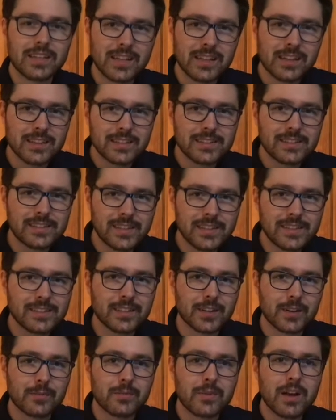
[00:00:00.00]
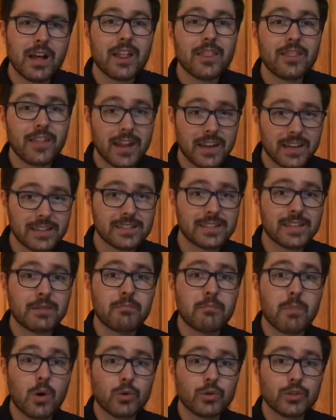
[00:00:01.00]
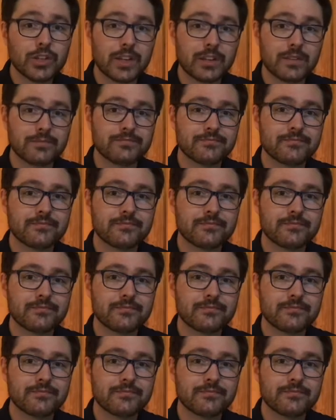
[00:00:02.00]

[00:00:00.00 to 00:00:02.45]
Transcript: in the system that is in motion.